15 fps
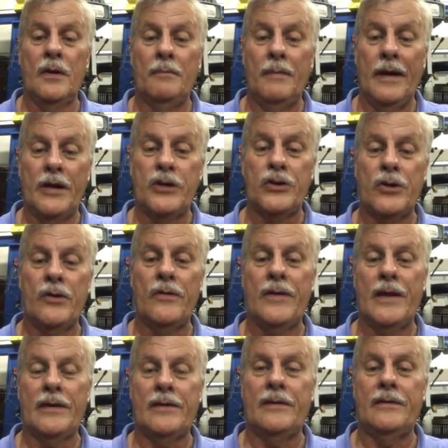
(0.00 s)
make sure
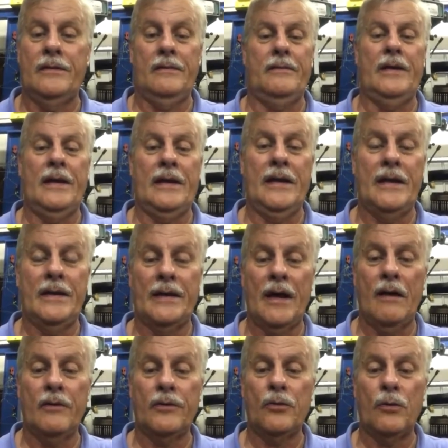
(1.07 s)
that they get it
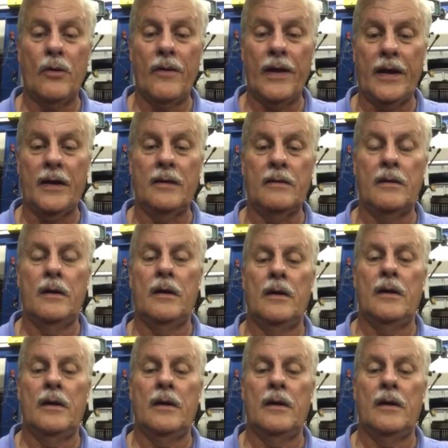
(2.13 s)
down to where they can